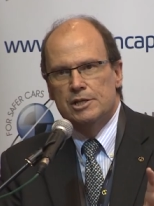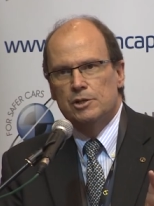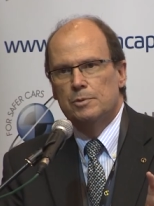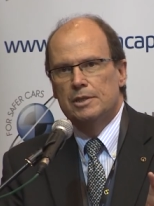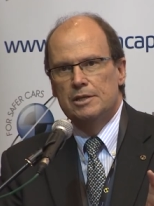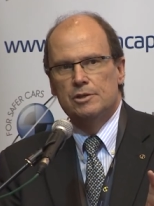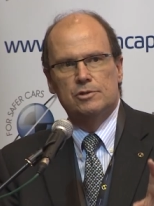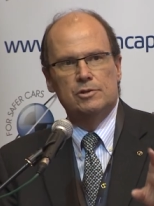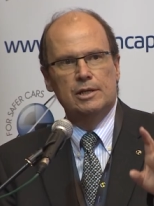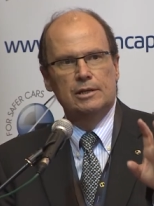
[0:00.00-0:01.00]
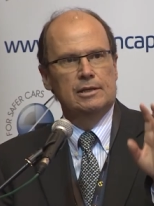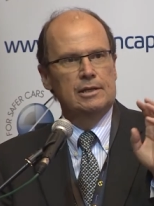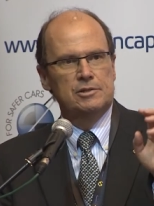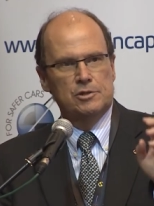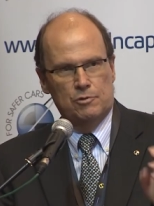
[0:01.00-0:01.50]
And in this decade of
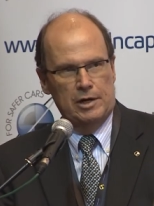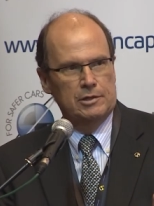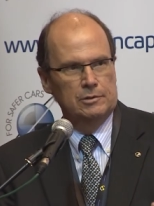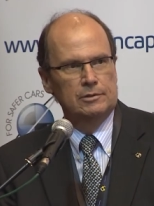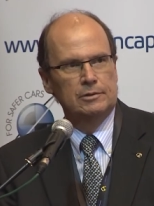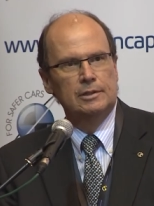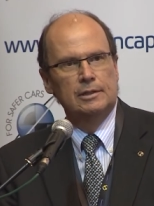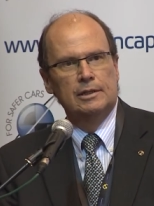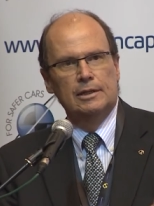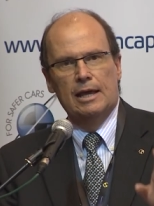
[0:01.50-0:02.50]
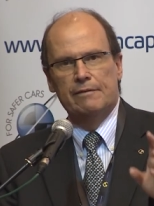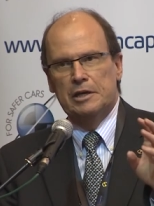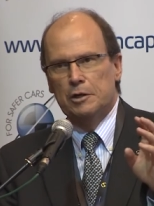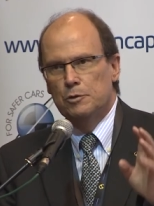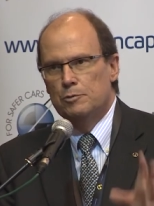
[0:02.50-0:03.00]
action, Australia really is,
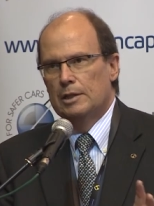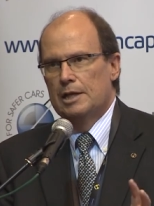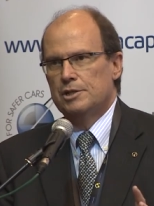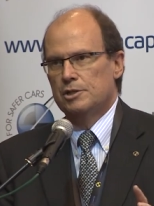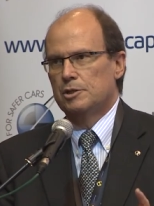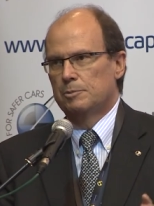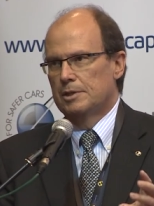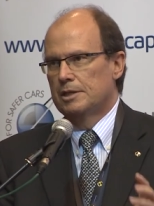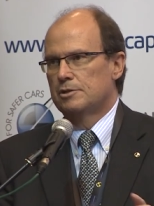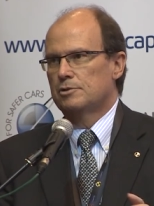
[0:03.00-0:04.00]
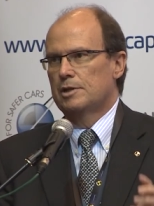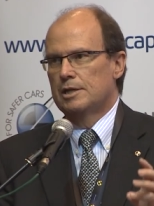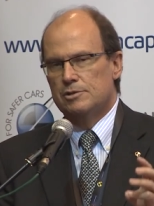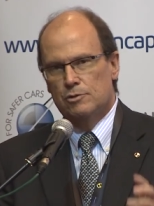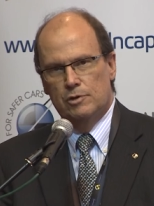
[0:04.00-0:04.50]
is one of the leading
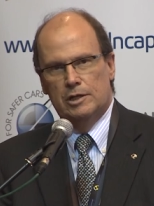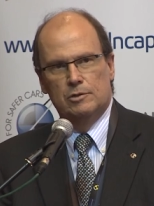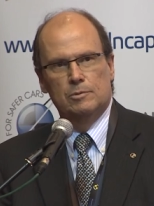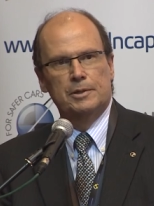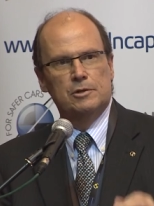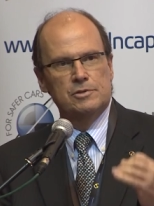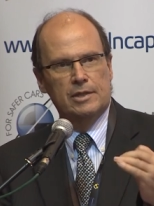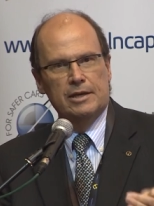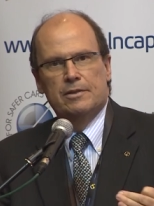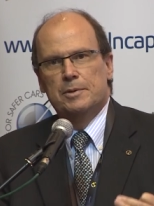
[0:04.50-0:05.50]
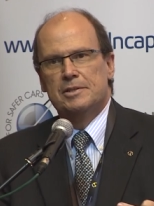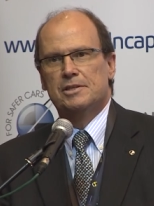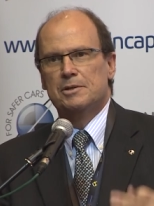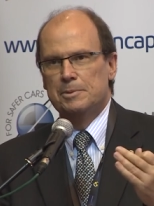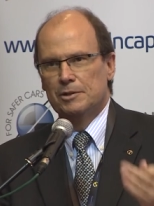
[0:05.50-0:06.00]
examples that we can see around the world.